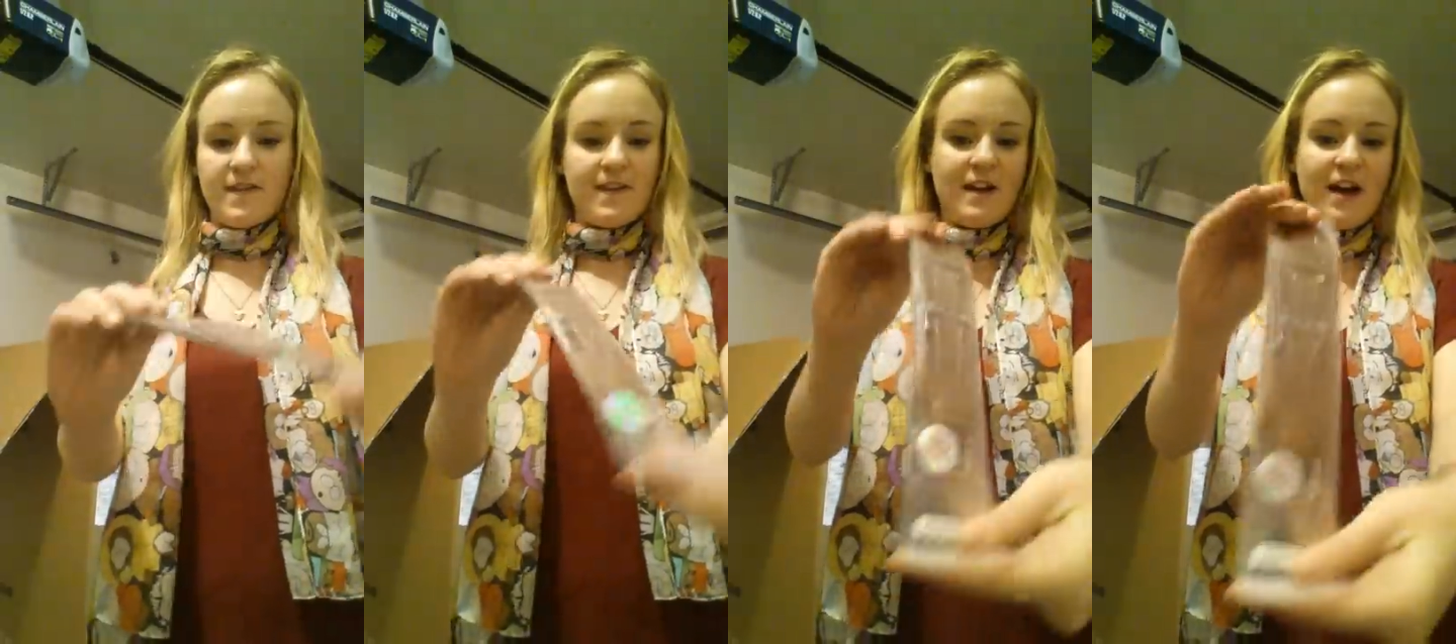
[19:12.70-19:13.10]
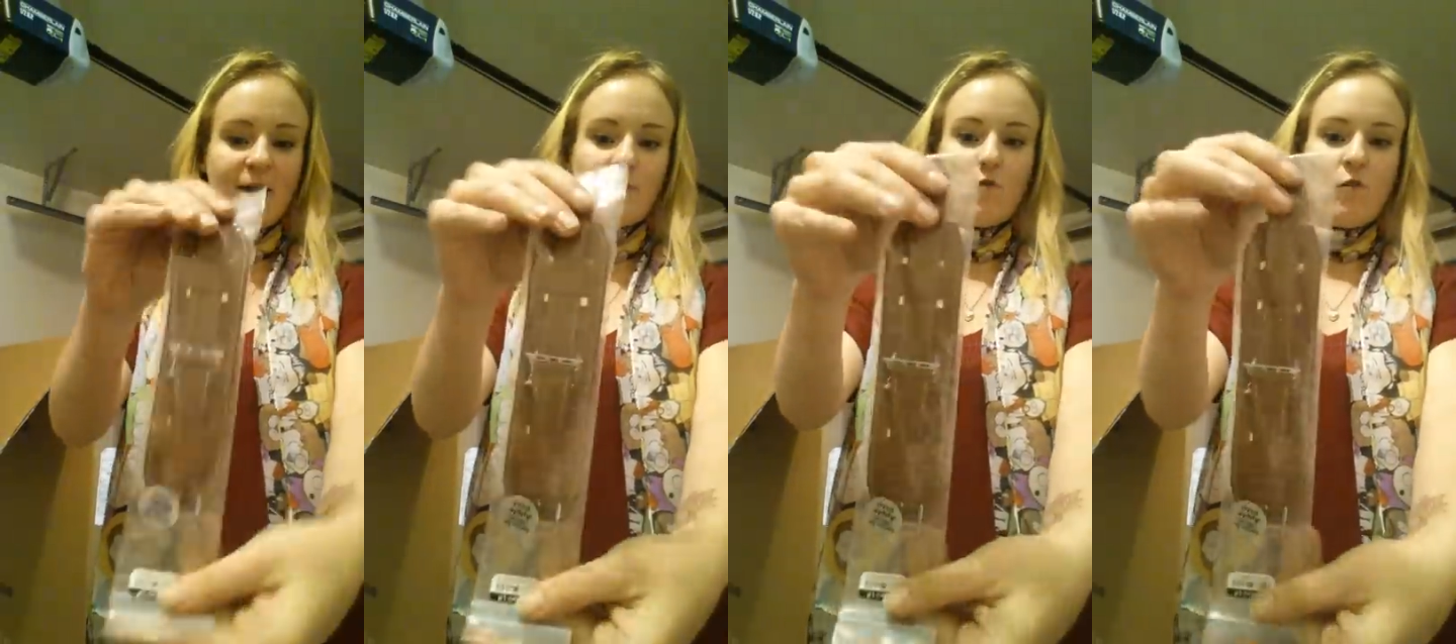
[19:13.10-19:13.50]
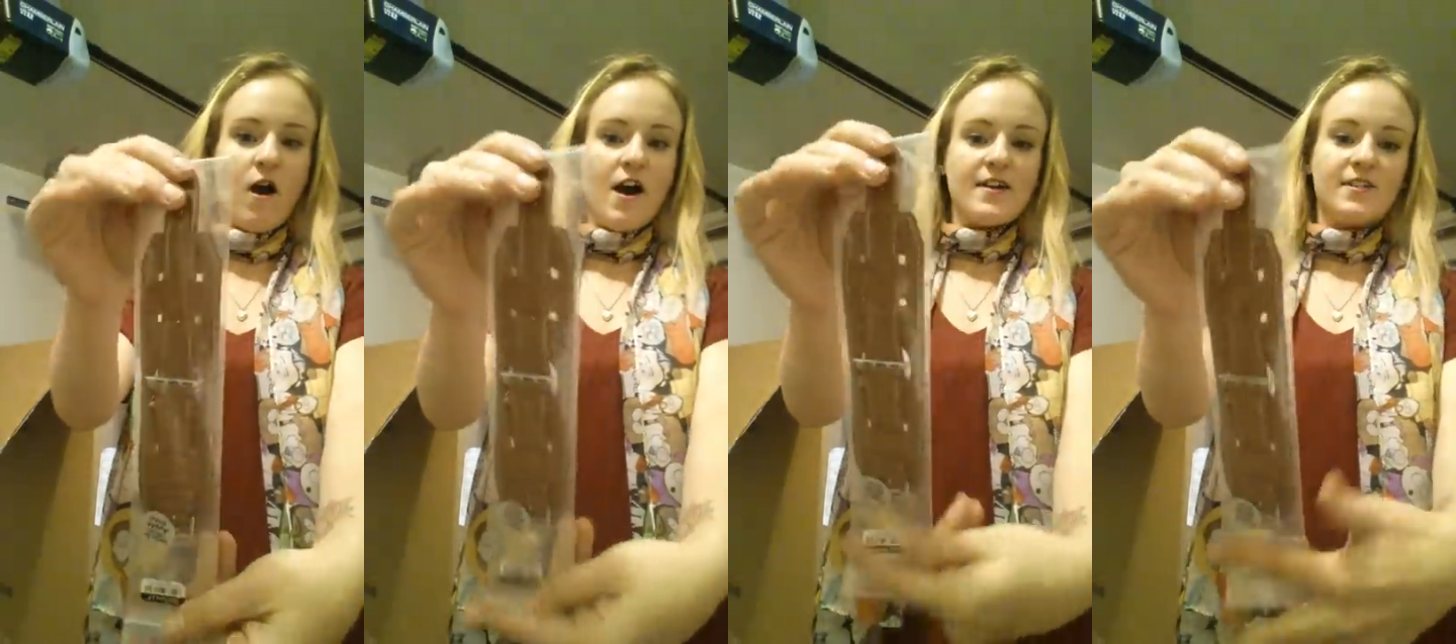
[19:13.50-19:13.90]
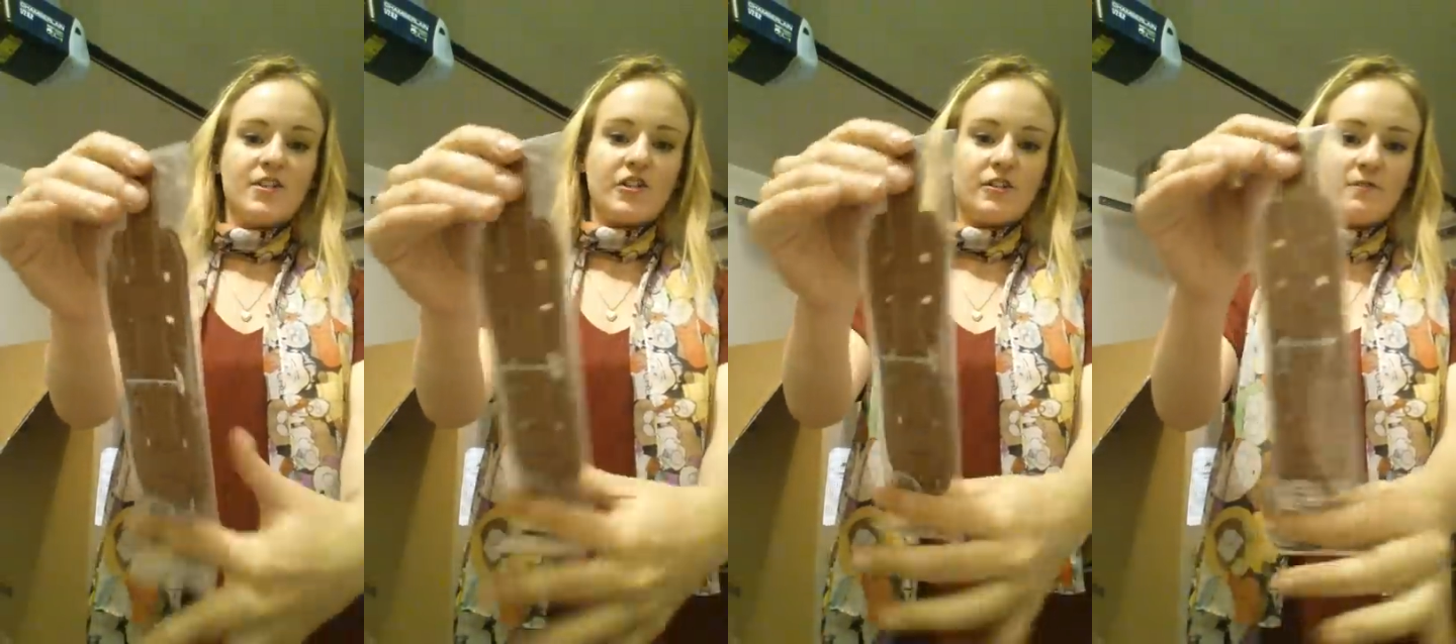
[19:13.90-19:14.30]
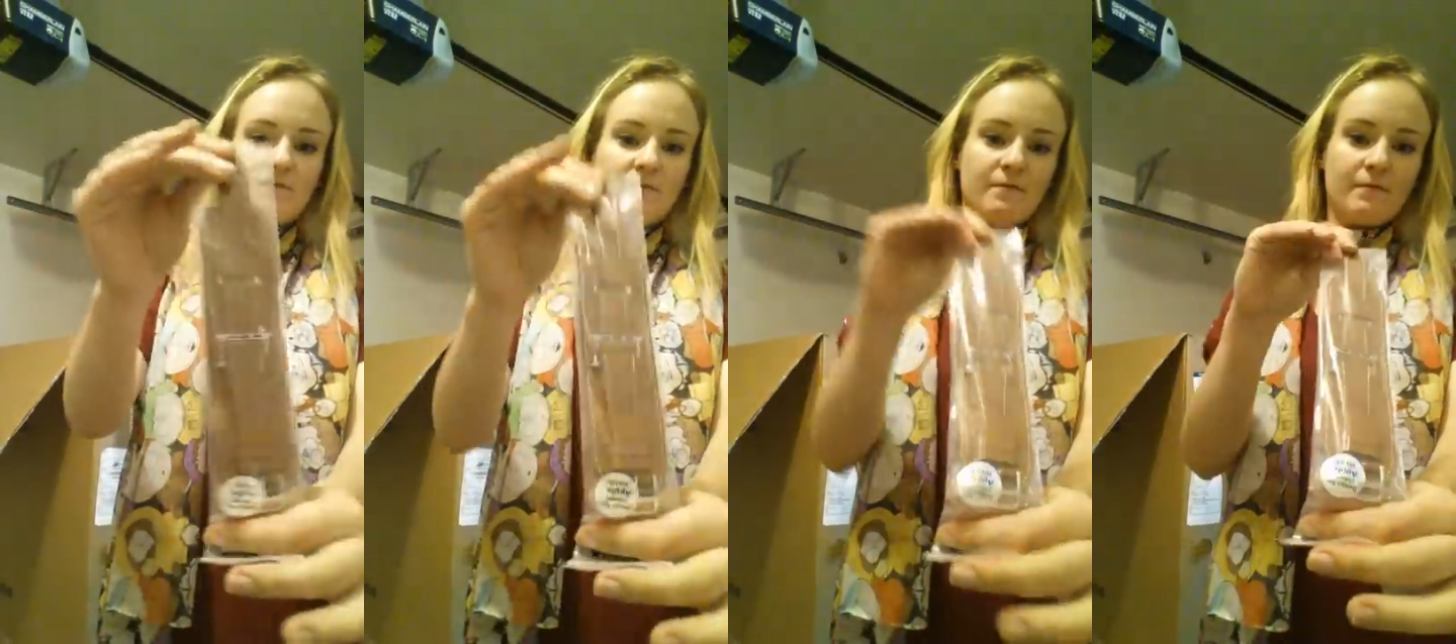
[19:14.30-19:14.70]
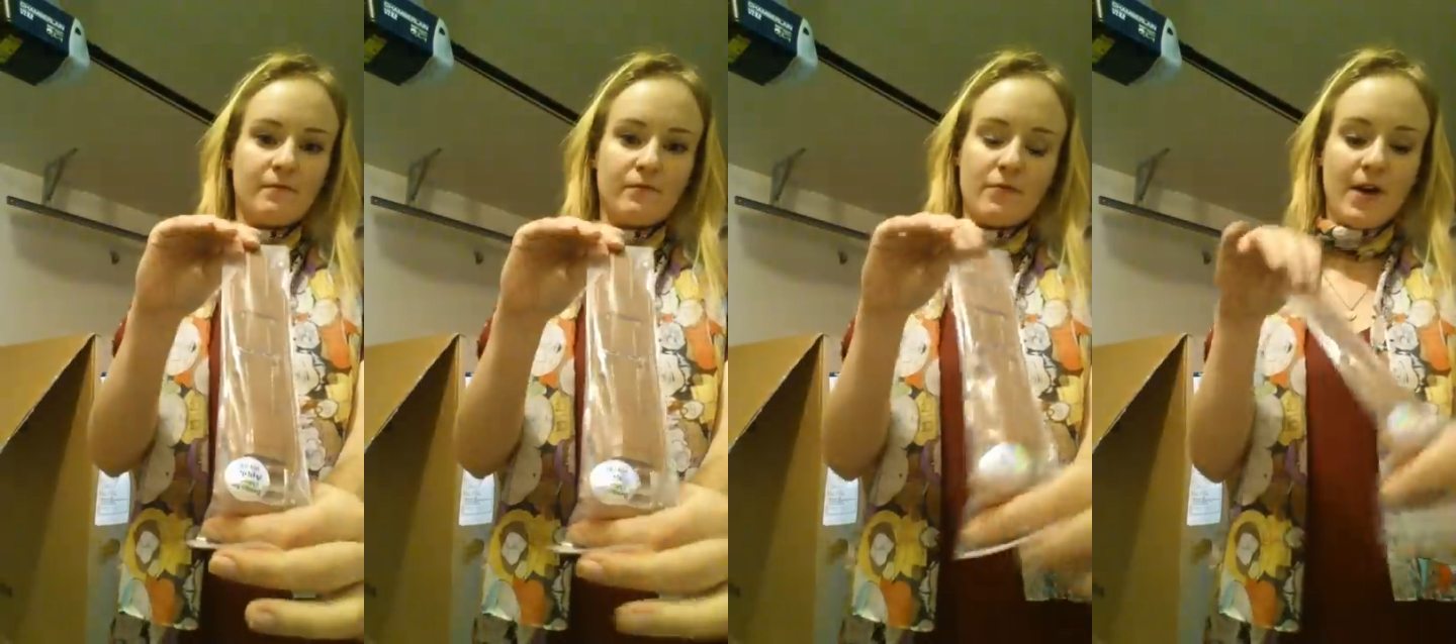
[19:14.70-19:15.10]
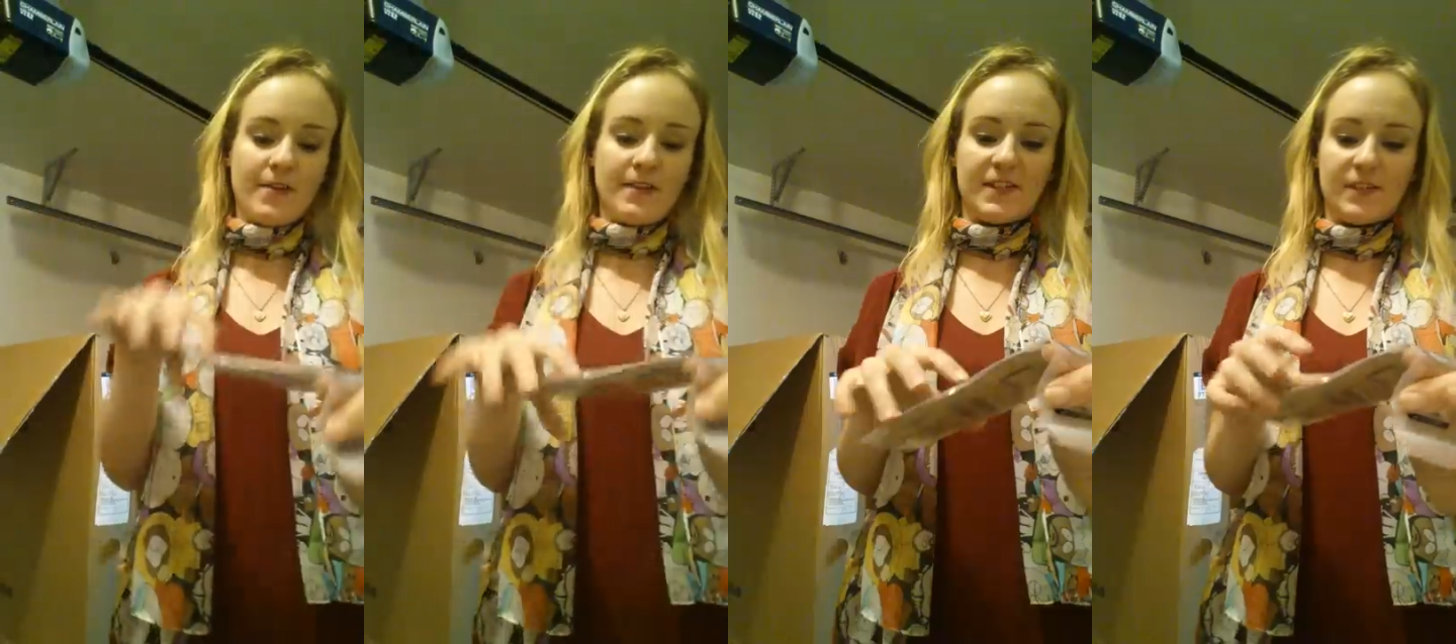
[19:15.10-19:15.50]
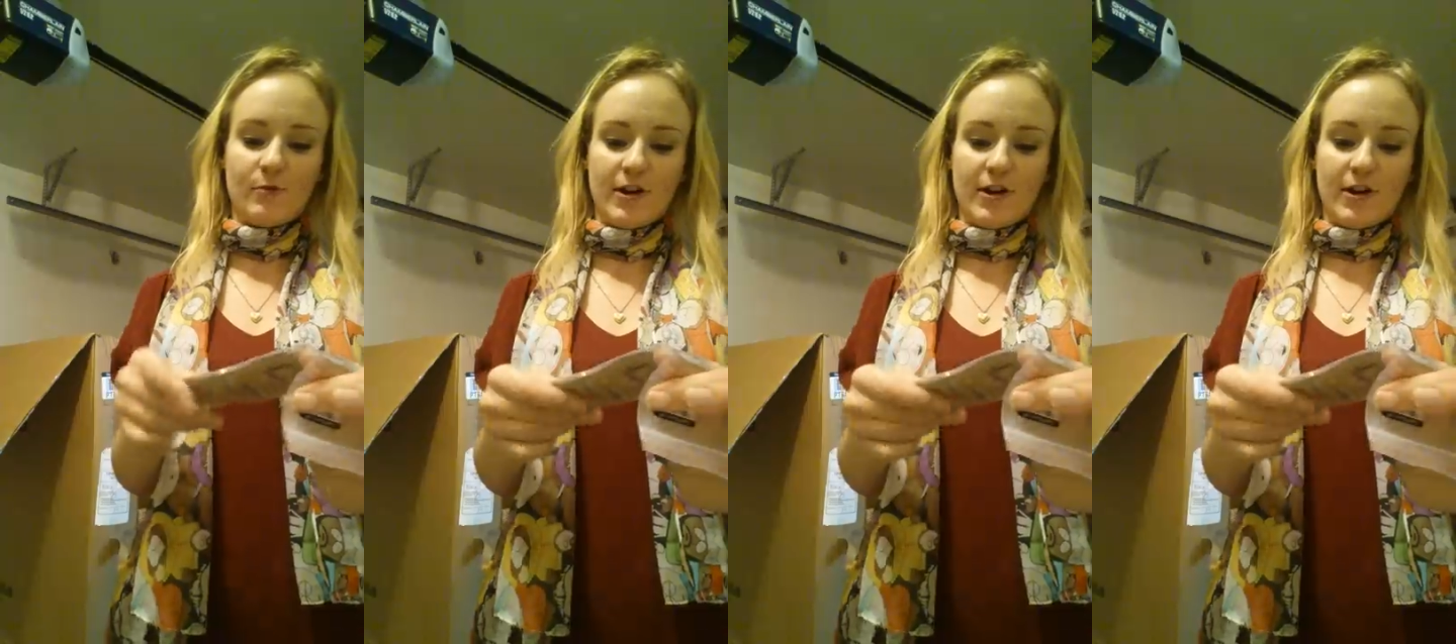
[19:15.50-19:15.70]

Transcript: the Apple Watch. I think this is